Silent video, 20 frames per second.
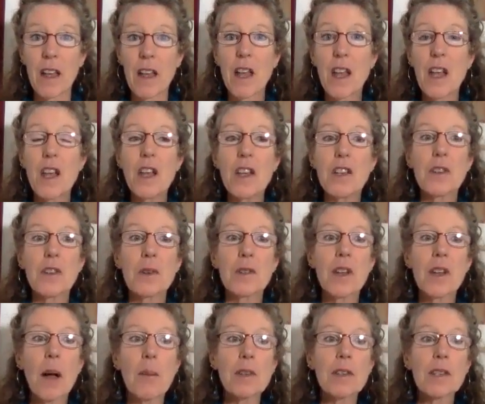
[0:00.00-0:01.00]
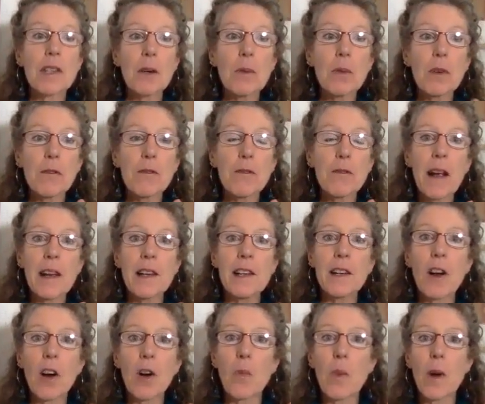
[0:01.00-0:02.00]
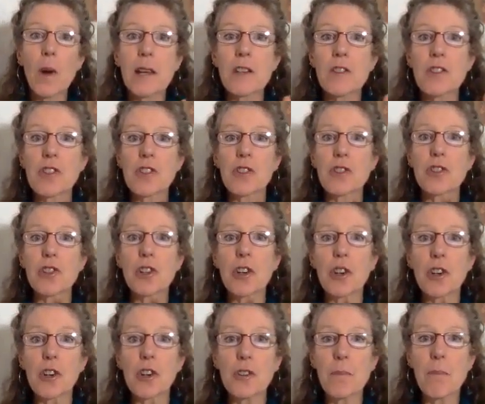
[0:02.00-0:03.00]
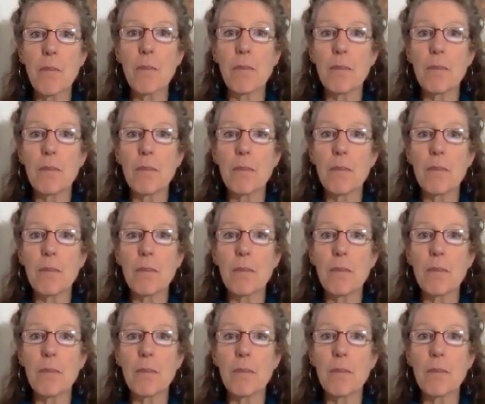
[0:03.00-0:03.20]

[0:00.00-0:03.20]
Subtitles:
Yeah. So it's almost like we're finding our way to just turn